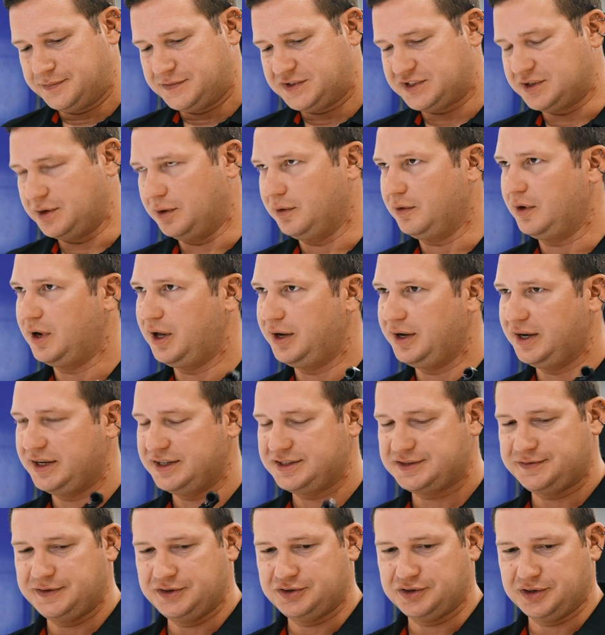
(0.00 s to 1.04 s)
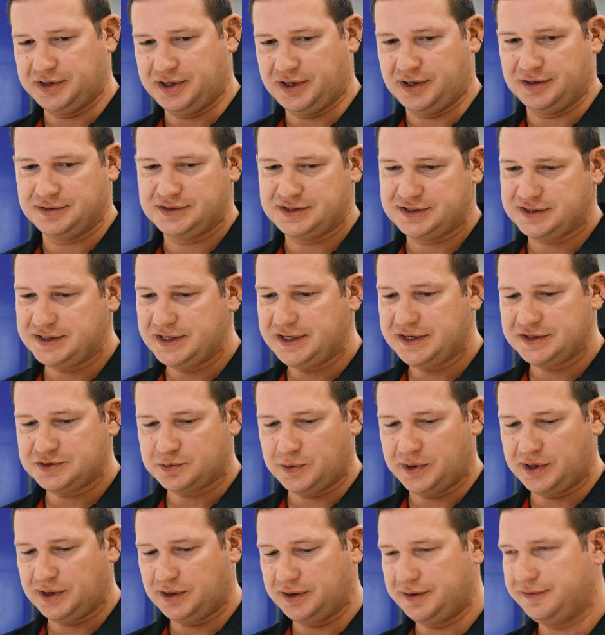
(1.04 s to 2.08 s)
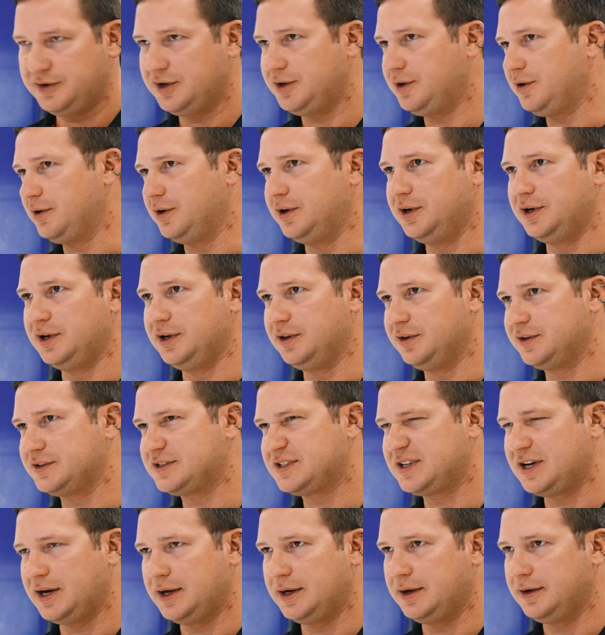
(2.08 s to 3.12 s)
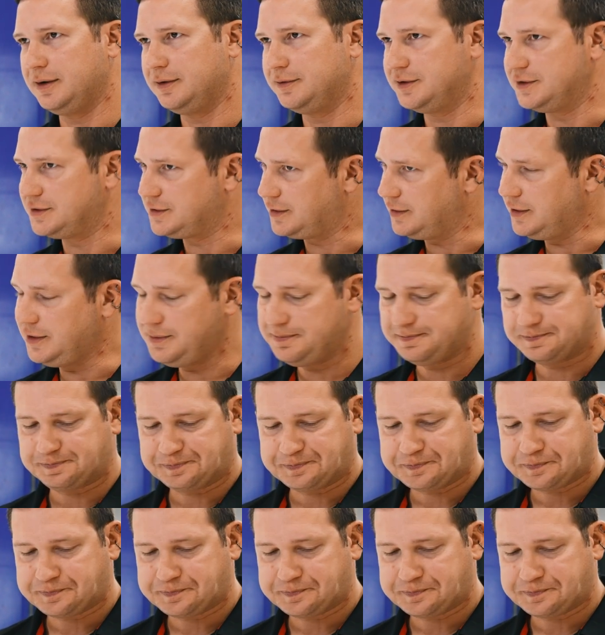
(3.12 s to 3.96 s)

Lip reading: So a nice feature there. Sleek as well, even under hood, it looks kind of discreet.